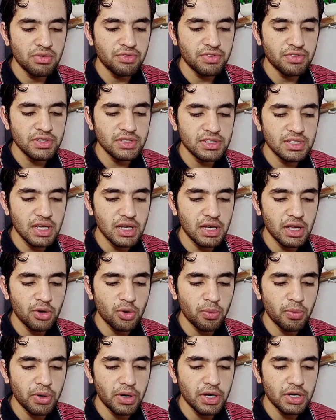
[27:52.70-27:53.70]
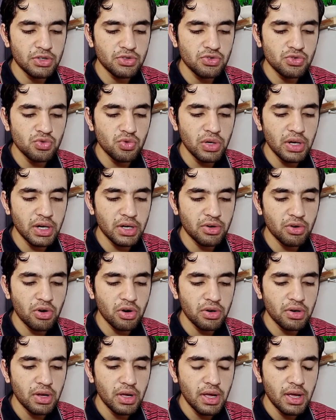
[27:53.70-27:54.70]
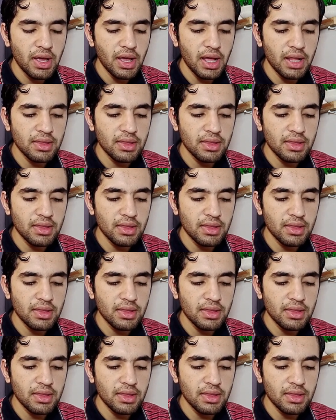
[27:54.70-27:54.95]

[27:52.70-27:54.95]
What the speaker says: the first shell accommodates 2 electron,